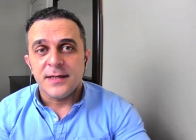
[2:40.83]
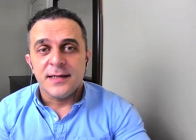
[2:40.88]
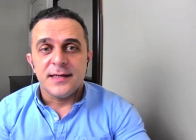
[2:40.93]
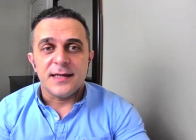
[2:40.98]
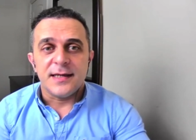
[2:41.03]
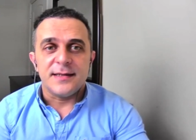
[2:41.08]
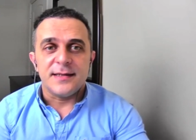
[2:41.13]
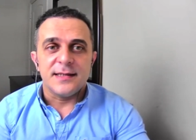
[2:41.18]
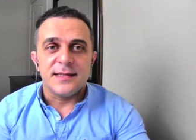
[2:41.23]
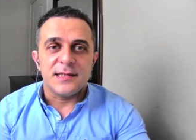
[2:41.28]

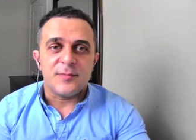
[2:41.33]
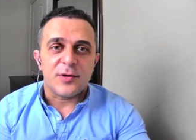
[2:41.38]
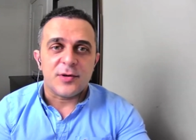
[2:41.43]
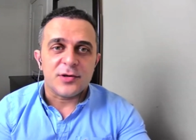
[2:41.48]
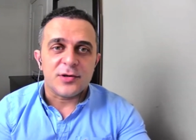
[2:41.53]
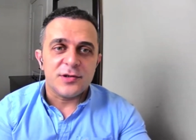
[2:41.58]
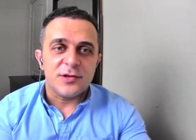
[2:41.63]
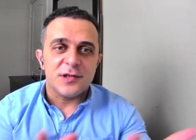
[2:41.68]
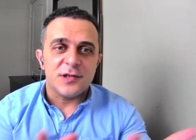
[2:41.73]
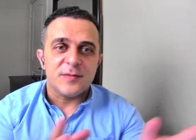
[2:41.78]
And this
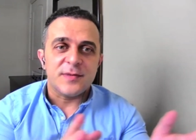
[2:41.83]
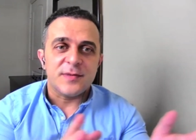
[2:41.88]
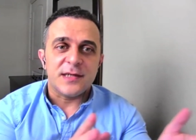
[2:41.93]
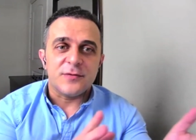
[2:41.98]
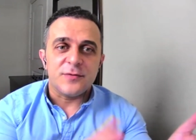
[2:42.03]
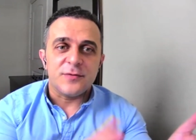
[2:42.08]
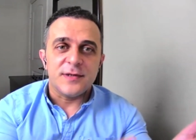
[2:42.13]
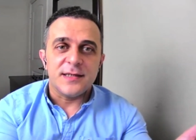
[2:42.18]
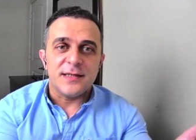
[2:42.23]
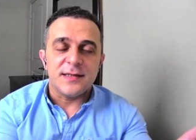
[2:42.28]
partnership
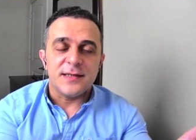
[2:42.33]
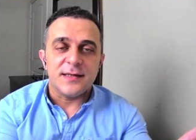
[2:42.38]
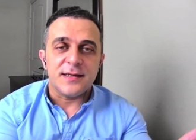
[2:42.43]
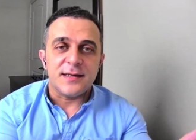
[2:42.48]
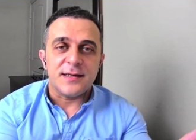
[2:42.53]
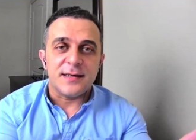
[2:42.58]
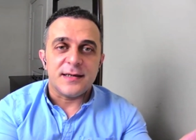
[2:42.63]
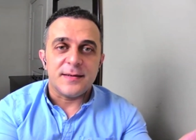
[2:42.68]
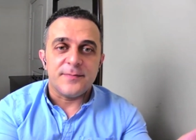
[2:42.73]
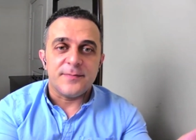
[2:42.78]
that we
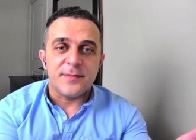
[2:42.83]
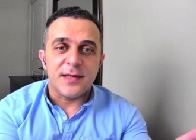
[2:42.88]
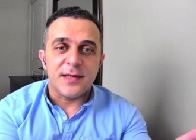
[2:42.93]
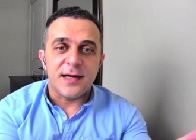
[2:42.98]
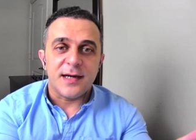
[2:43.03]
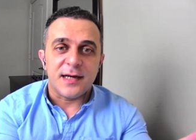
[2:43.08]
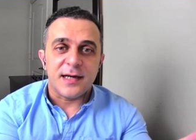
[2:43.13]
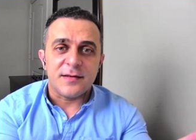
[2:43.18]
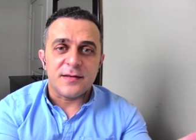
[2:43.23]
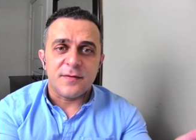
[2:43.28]
um,
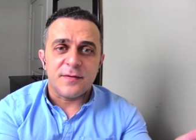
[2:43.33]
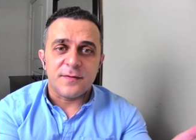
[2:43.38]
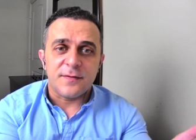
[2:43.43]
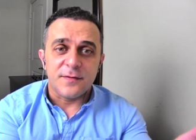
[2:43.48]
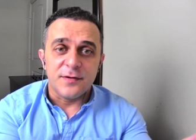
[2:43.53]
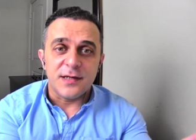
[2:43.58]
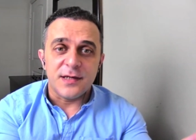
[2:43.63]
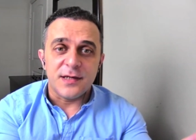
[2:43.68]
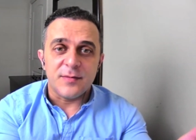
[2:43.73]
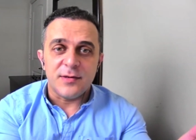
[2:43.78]
got
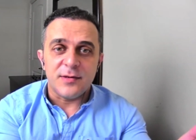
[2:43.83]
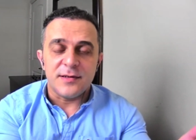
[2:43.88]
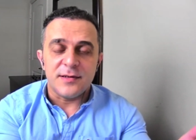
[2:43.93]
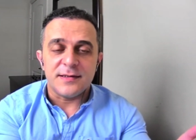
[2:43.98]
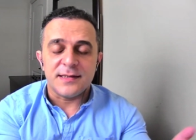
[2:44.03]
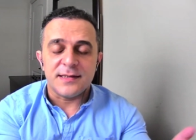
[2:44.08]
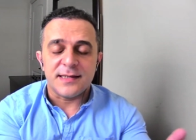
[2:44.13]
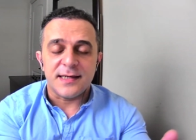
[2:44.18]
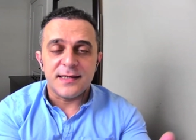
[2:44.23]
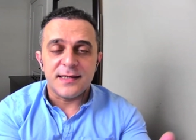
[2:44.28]
through
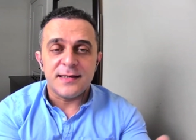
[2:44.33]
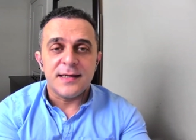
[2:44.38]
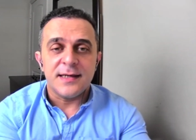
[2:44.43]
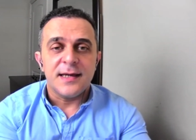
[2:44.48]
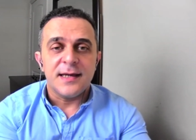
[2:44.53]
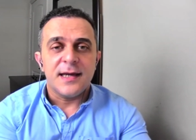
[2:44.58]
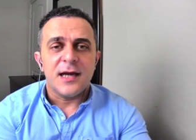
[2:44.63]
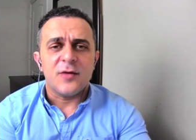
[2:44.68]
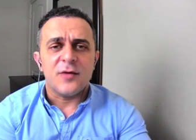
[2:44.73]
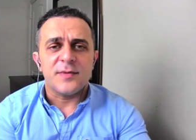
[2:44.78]
WSA
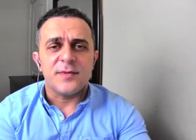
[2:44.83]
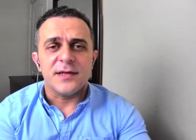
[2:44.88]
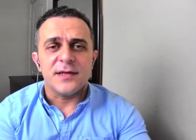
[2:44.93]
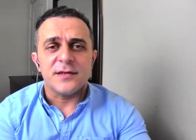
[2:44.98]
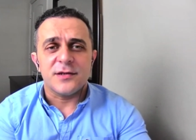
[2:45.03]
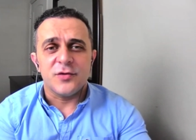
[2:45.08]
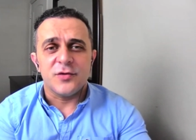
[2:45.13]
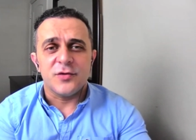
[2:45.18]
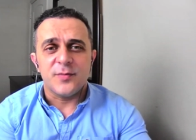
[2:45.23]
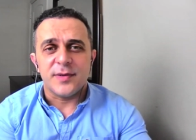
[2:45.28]
helped
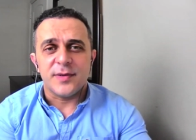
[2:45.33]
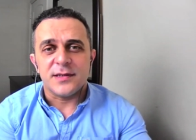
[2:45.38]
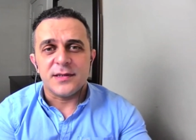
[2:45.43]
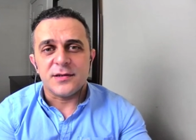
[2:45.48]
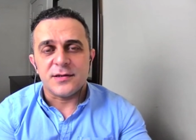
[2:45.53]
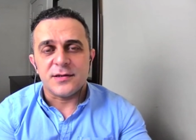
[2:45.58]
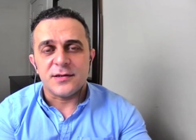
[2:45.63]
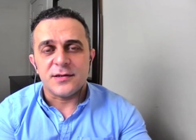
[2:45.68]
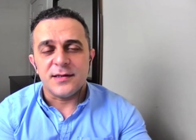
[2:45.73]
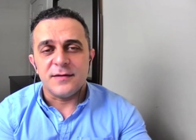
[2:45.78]
us to put
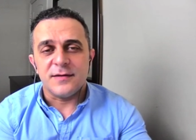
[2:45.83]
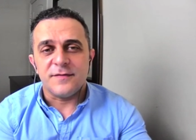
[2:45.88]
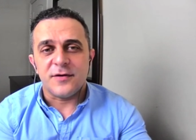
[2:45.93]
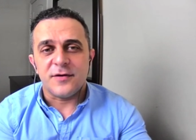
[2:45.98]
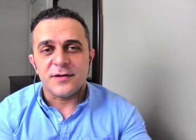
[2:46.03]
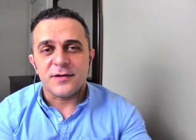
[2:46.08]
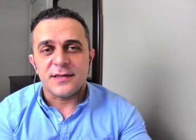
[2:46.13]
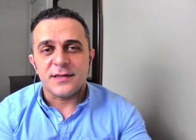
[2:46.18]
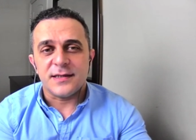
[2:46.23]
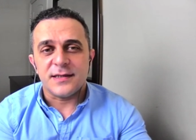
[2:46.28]

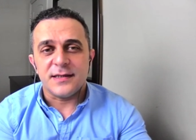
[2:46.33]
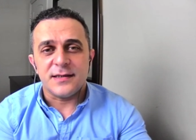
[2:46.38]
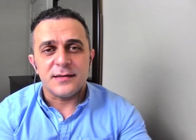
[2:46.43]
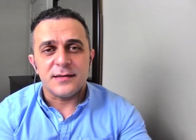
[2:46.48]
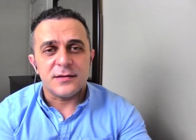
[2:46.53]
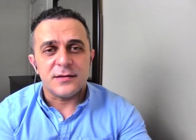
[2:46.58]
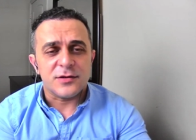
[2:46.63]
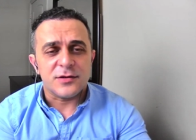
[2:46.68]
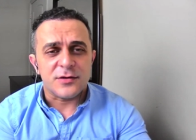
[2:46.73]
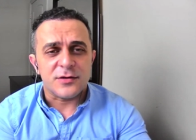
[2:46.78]
Livox
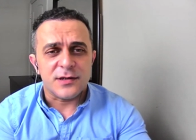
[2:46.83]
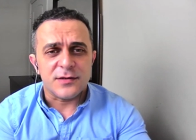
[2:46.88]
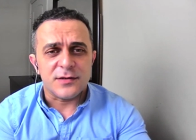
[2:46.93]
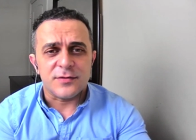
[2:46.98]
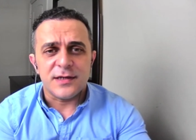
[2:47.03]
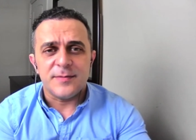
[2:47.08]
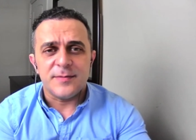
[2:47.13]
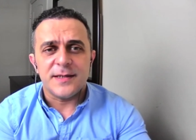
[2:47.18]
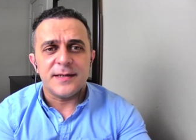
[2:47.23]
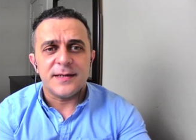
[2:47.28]
in Saudi
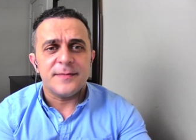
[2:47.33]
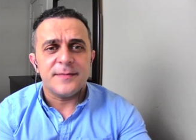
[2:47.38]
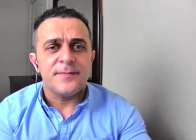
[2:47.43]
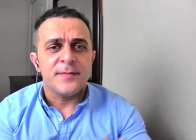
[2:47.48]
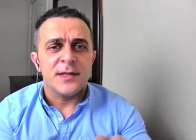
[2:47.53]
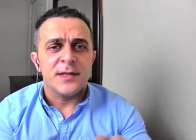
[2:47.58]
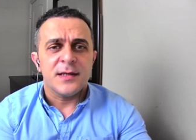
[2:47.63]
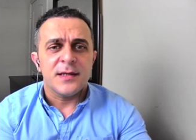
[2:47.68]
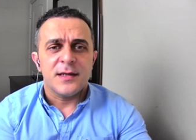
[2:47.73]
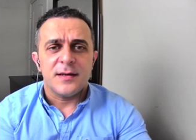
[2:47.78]
Arabia,
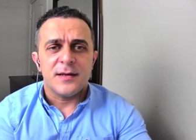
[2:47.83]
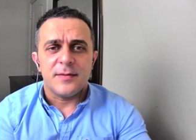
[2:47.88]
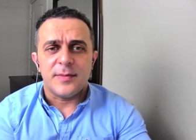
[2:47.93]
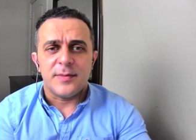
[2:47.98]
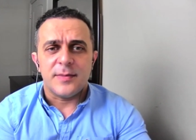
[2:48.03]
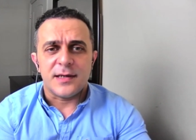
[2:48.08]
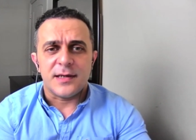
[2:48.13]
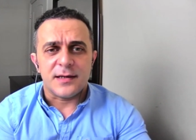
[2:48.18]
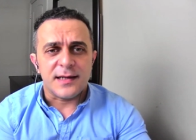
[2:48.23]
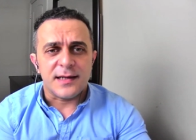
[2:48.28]

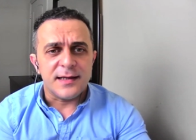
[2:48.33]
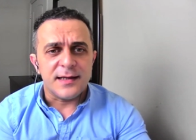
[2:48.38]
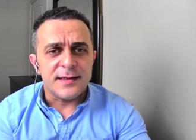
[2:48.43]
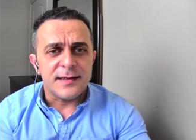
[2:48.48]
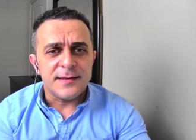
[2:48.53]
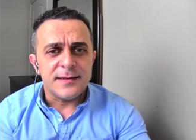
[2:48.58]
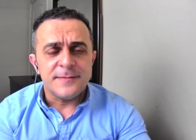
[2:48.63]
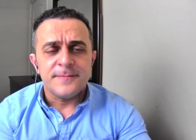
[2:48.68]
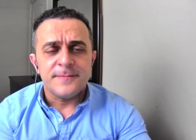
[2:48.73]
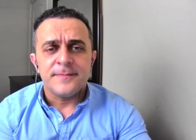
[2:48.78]

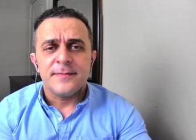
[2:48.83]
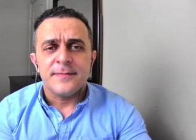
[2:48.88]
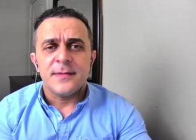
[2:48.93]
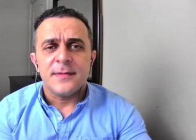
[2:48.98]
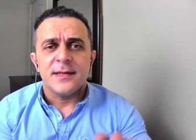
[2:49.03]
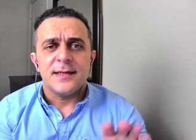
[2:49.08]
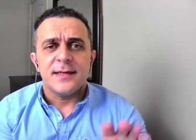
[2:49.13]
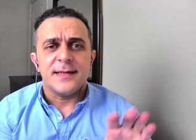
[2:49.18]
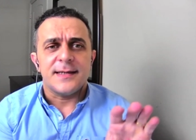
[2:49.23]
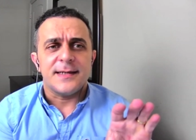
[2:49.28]
Bahrain,
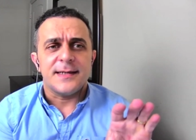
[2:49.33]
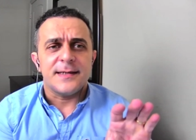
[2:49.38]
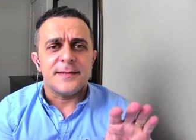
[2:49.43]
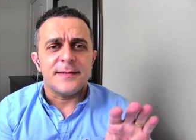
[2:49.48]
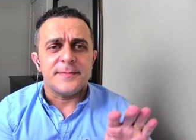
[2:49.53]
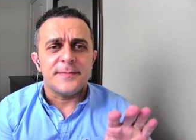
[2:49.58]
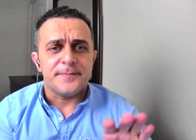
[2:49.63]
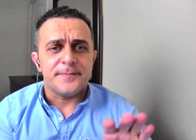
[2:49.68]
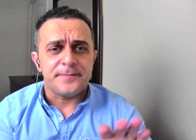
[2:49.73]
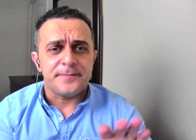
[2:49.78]

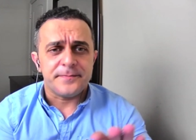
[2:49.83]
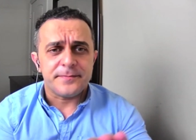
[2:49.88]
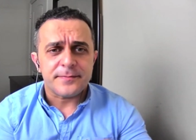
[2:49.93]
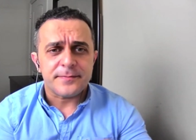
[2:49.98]
um,